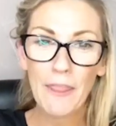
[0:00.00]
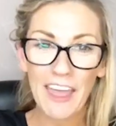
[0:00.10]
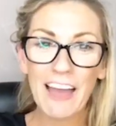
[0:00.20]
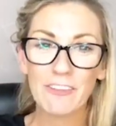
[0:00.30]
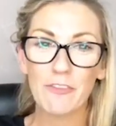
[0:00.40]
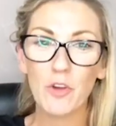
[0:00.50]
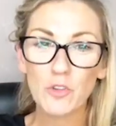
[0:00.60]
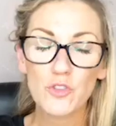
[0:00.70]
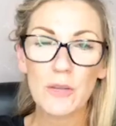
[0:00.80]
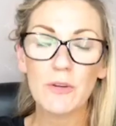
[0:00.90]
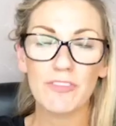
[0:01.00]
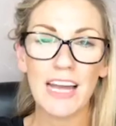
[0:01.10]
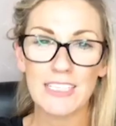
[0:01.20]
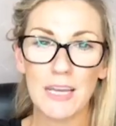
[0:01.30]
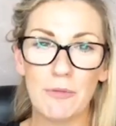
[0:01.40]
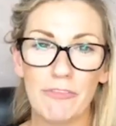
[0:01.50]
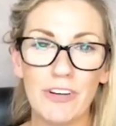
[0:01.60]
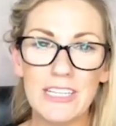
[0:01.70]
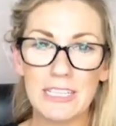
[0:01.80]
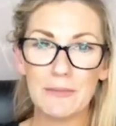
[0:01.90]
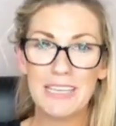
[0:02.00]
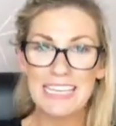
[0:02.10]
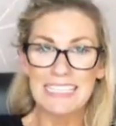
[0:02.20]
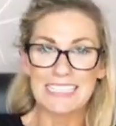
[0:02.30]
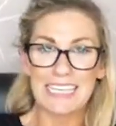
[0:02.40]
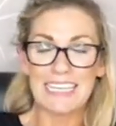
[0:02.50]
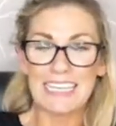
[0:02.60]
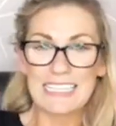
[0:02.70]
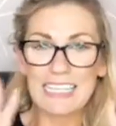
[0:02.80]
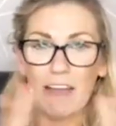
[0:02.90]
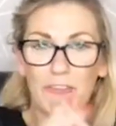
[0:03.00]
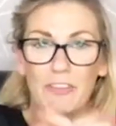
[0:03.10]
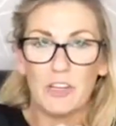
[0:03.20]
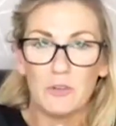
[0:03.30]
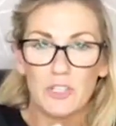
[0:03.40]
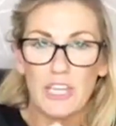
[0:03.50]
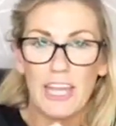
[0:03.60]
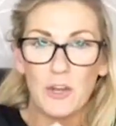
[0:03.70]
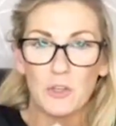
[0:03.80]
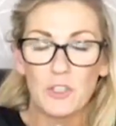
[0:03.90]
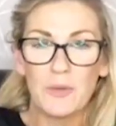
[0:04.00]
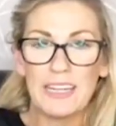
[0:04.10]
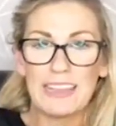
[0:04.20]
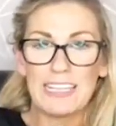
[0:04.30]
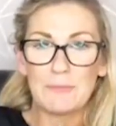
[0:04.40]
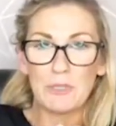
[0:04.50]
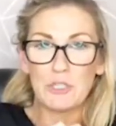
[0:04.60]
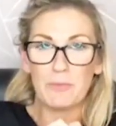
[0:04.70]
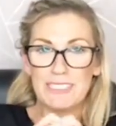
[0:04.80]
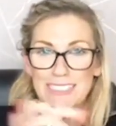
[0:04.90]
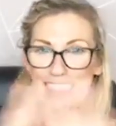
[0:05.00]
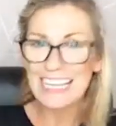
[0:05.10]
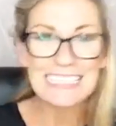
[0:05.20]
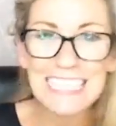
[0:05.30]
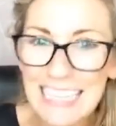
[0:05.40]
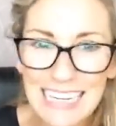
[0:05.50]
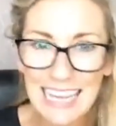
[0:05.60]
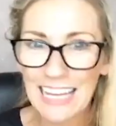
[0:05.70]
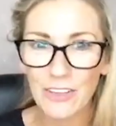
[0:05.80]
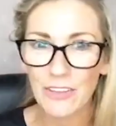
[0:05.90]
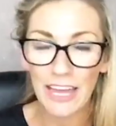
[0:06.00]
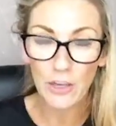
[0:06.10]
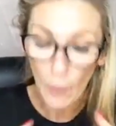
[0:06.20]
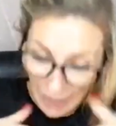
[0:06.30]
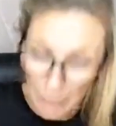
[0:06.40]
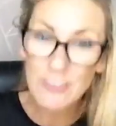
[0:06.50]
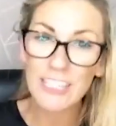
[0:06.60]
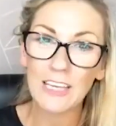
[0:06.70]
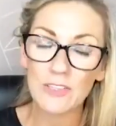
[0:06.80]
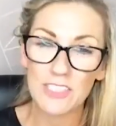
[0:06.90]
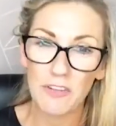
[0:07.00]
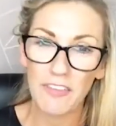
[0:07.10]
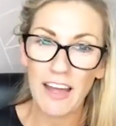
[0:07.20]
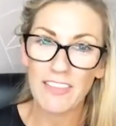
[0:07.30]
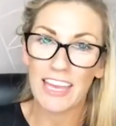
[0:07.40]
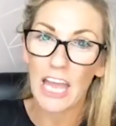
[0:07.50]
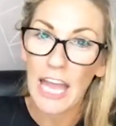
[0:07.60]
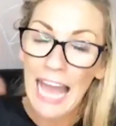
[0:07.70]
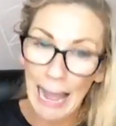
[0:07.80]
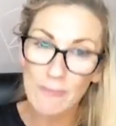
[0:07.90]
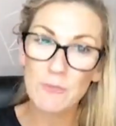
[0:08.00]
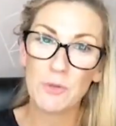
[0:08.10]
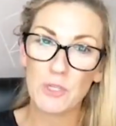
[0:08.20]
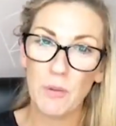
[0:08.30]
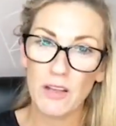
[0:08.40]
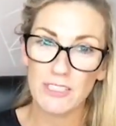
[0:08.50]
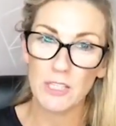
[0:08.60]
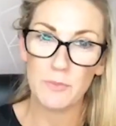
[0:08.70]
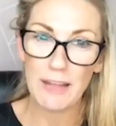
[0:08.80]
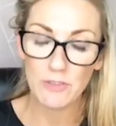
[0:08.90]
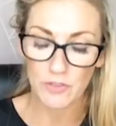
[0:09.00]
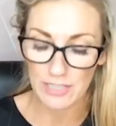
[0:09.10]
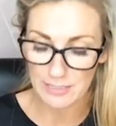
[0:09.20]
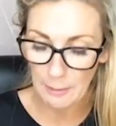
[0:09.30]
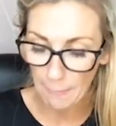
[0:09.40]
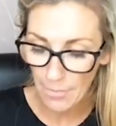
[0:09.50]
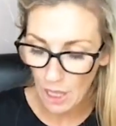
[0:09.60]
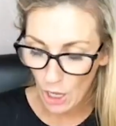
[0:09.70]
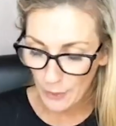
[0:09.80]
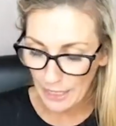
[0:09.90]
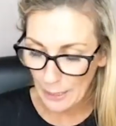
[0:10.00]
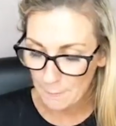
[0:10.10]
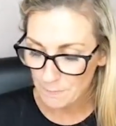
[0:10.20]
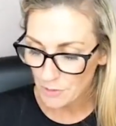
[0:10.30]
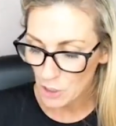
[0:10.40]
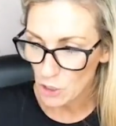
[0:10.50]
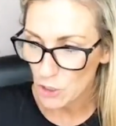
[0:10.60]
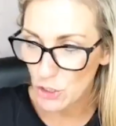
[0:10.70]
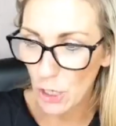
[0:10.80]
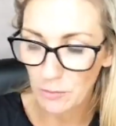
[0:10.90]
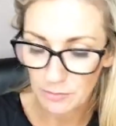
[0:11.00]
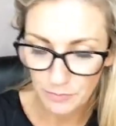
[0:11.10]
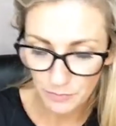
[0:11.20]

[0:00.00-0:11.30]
That, if you're dreaming of that type of freedom, sitting in this comfy little chair, not doing anything to push your business isn't going to get you there. You have to get yourself out there. You have to push past those boundaries. Okay? So,